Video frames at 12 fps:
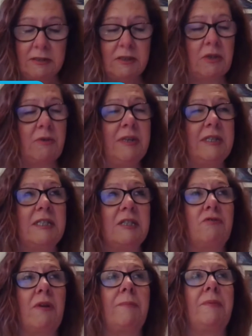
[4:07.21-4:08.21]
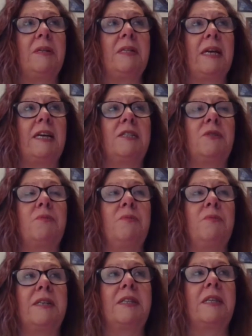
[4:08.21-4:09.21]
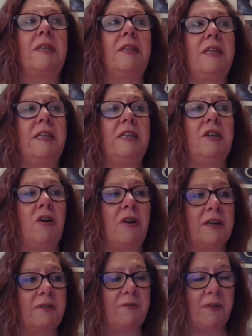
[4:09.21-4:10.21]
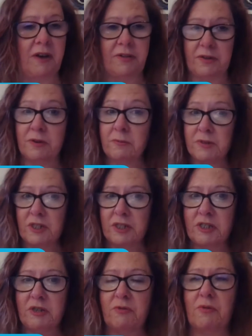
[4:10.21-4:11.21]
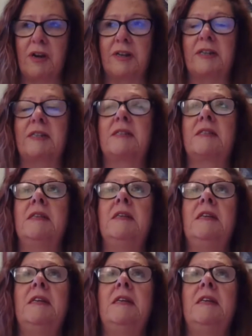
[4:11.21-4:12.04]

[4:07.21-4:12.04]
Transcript: So he's in grumpy land with the godfather, which is Uranus.